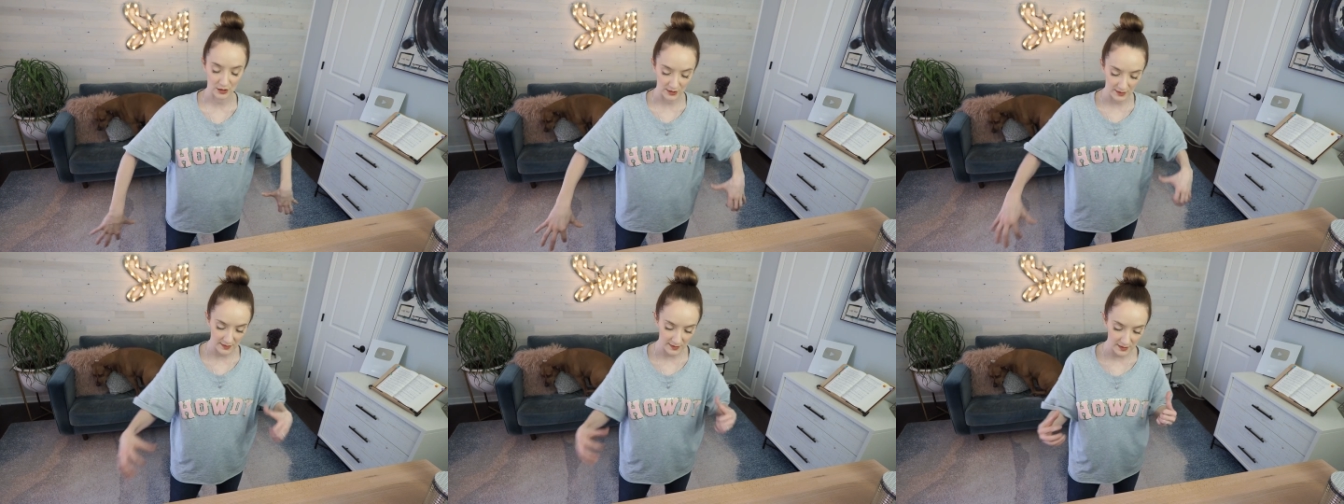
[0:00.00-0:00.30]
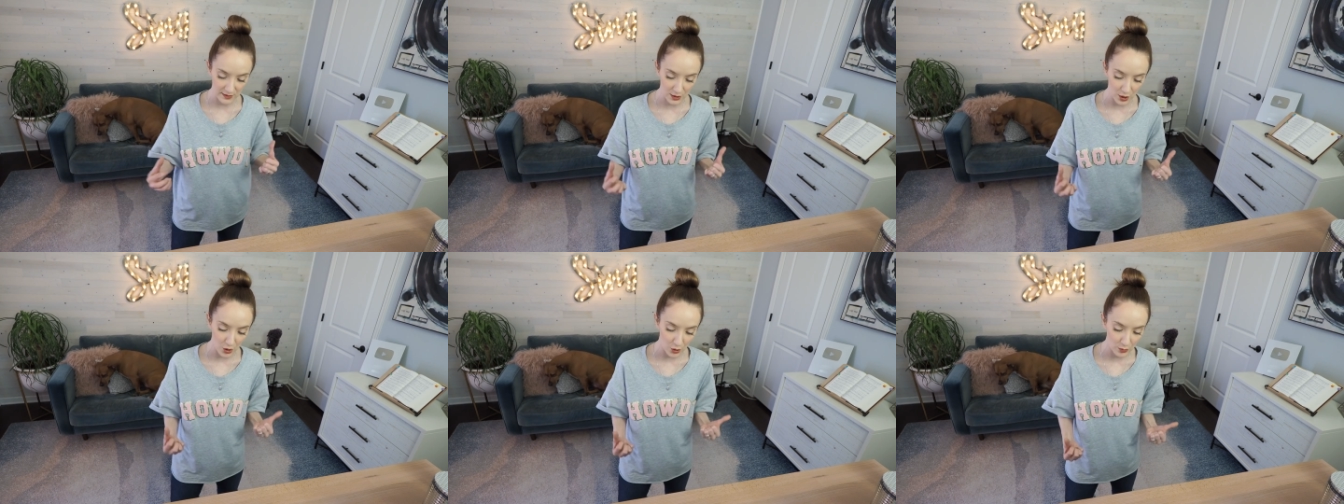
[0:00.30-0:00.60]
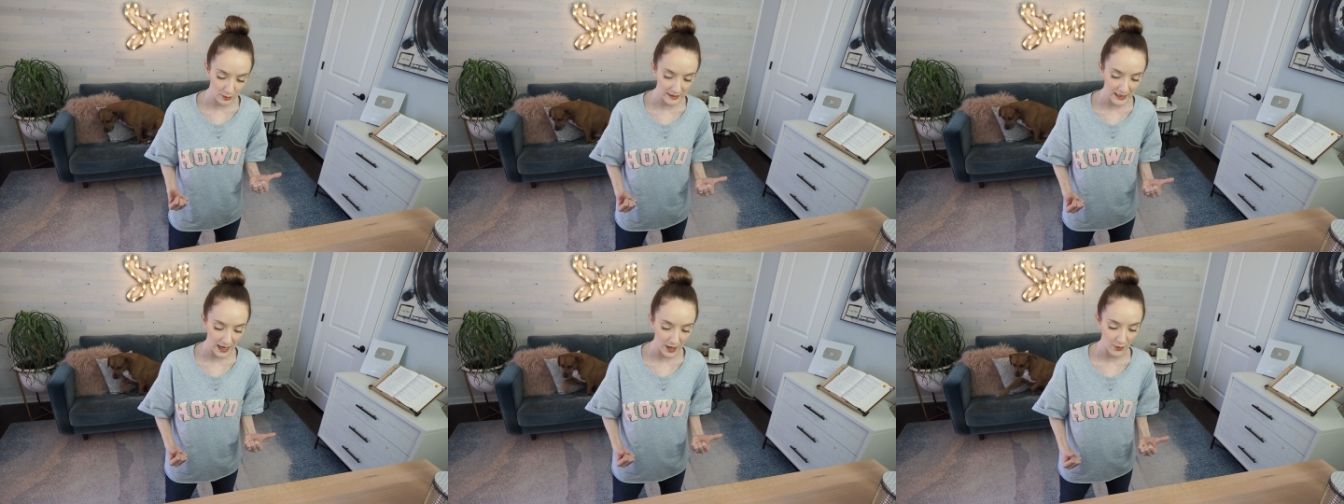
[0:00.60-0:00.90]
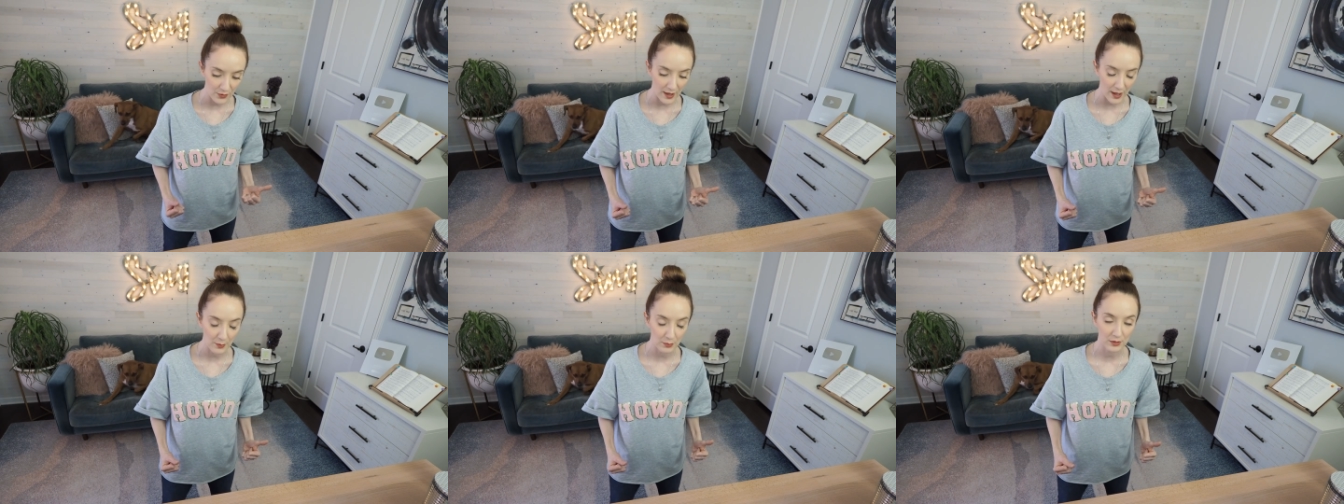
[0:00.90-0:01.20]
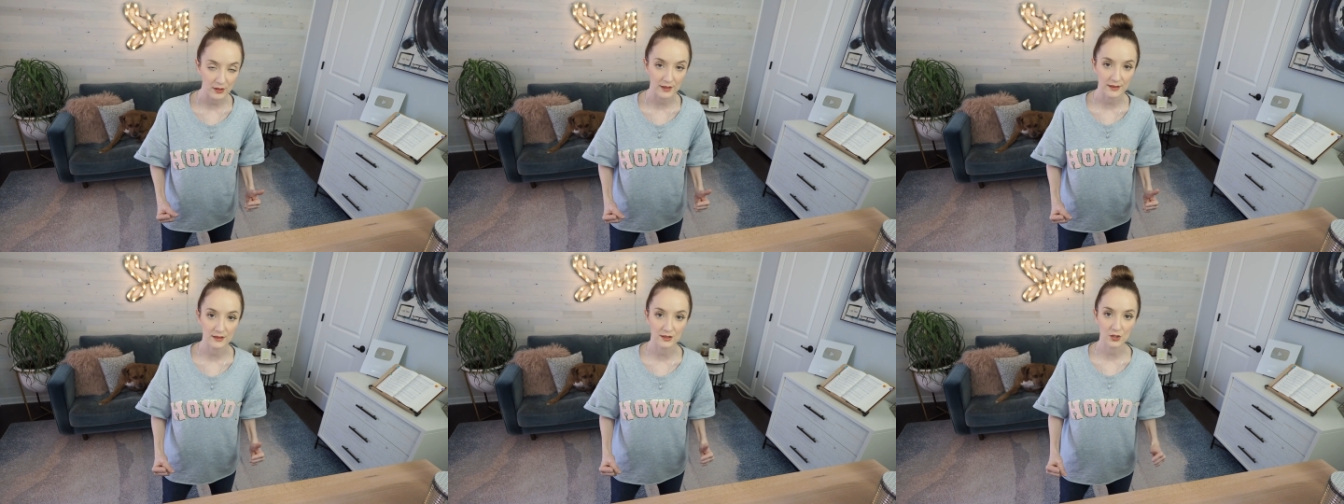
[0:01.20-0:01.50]
slow down that
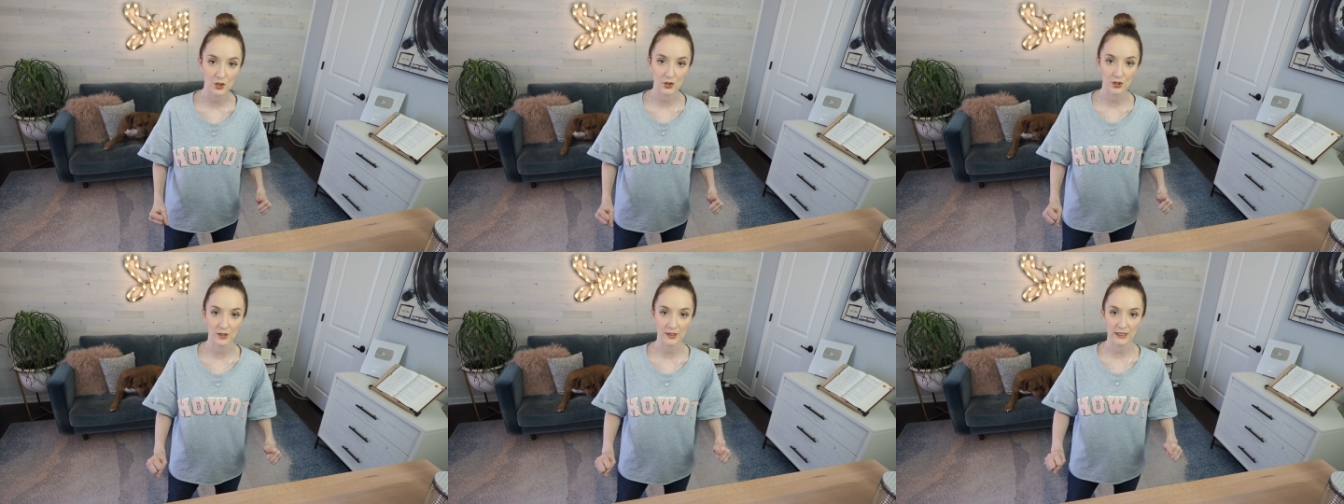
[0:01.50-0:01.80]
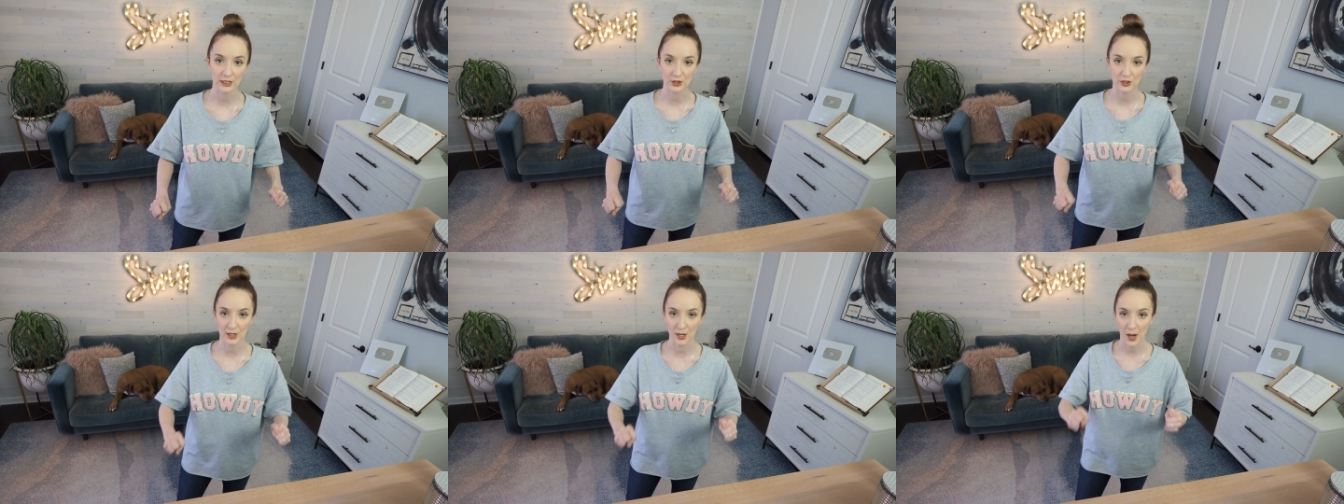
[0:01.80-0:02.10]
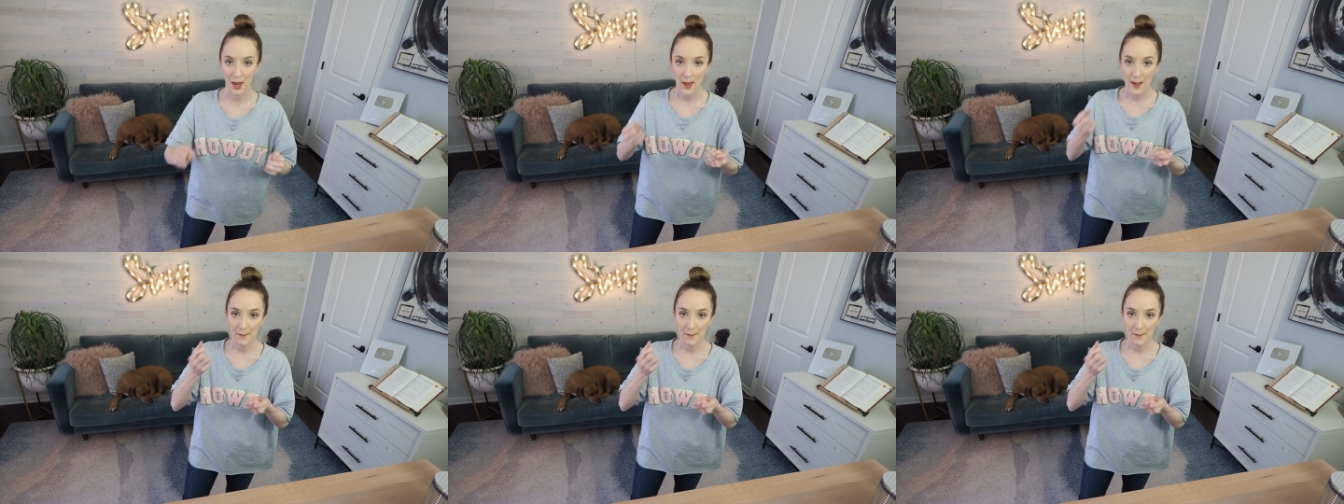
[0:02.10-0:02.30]
blood circulation,